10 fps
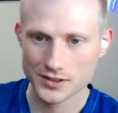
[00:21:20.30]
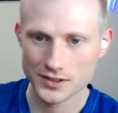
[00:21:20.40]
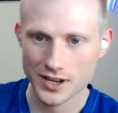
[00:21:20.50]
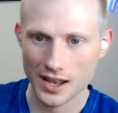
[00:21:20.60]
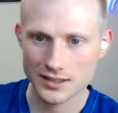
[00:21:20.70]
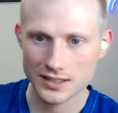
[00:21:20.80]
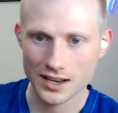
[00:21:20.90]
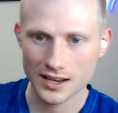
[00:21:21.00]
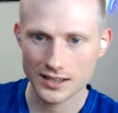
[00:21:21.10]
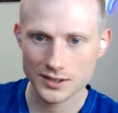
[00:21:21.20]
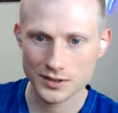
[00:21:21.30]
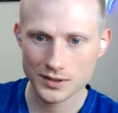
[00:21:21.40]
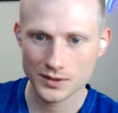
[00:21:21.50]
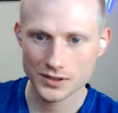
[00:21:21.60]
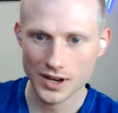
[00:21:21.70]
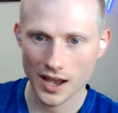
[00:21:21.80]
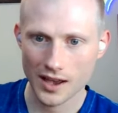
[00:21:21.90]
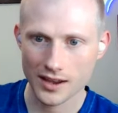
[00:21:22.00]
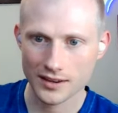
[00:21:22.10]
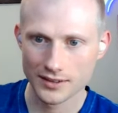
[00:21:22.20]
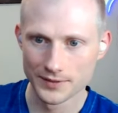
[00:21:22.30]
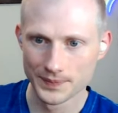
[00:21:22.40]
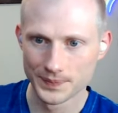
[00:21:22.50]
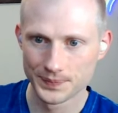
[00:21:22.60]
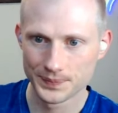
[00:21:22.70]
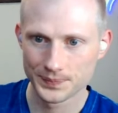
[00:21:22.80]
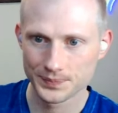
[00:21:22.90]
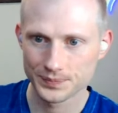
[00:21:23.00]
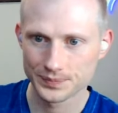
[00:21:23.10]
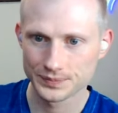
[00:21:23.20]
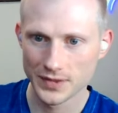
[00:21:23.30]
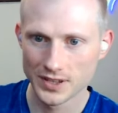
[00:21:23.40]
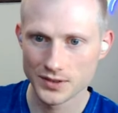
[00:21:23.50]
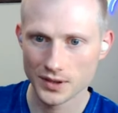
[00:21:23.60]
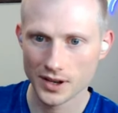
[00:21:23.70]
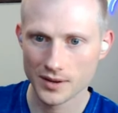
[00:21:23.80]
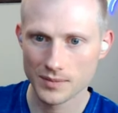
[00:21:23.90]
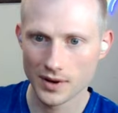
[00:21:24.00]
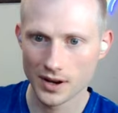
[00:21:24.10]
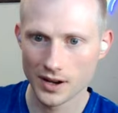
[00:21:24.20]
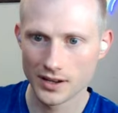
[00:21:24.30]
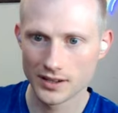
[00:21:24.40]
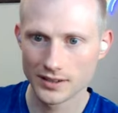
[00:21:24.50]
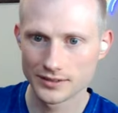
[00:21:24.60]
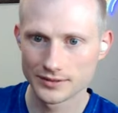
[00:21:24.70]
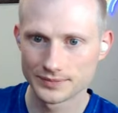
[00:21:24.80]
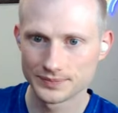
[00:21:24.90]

Chad's saying he's too shy to come on.